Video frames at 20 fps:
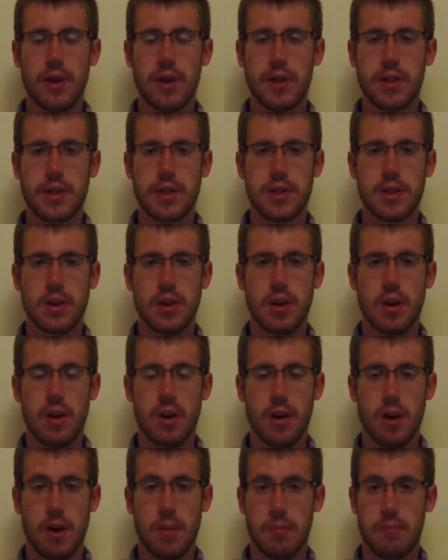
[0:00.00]
It's
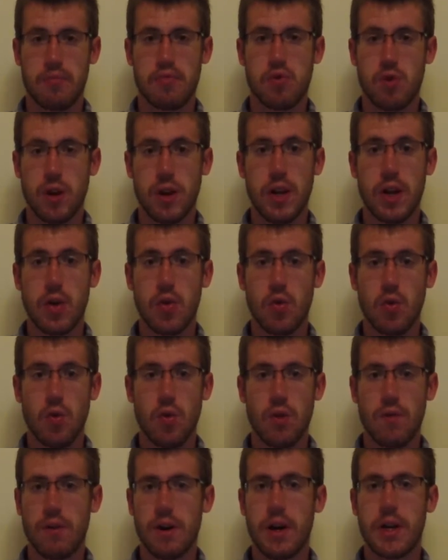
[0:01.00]
a pretty
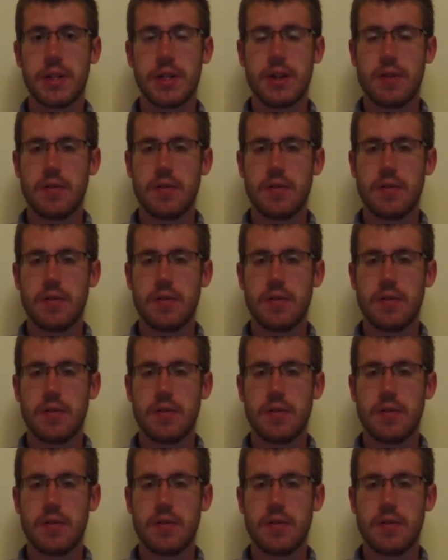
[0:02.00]
cool device,